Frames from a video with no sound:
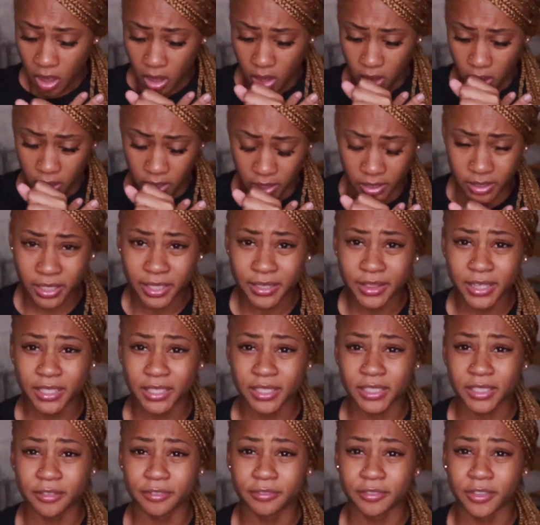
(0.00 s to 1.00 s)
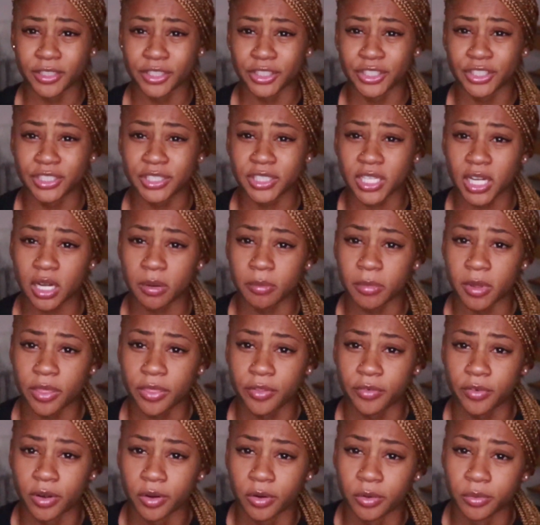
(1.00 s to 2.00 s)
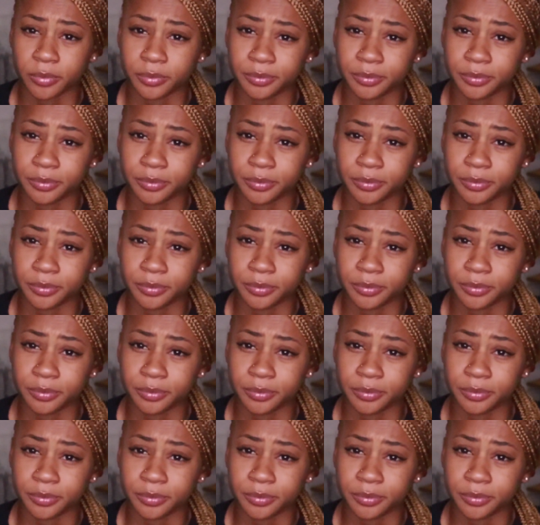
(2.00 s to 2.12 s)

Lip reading: I think a feather just got in my throat.